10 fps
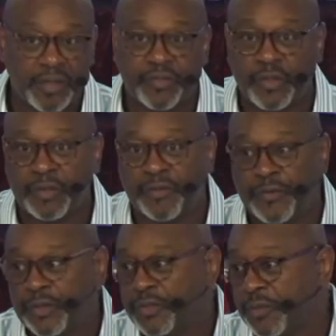So the
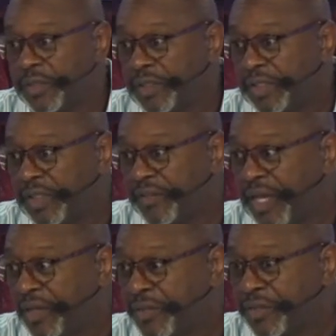first one is
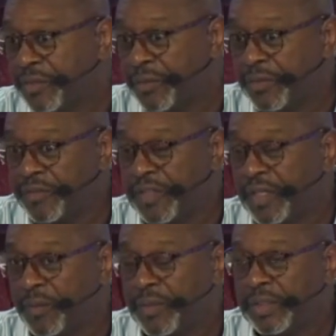attitude. The
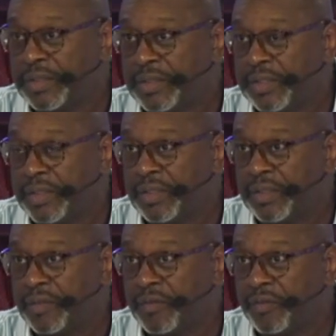second one
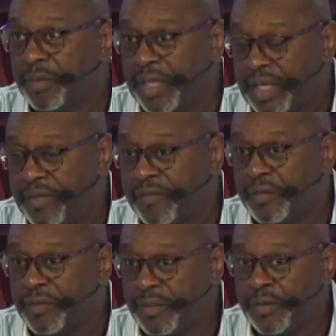is
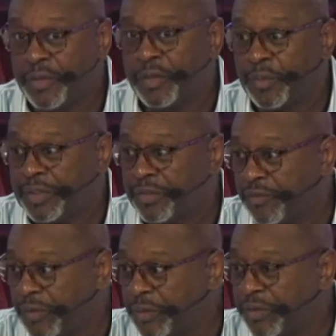behavior. The third one is
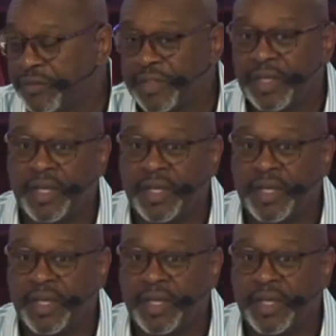focus.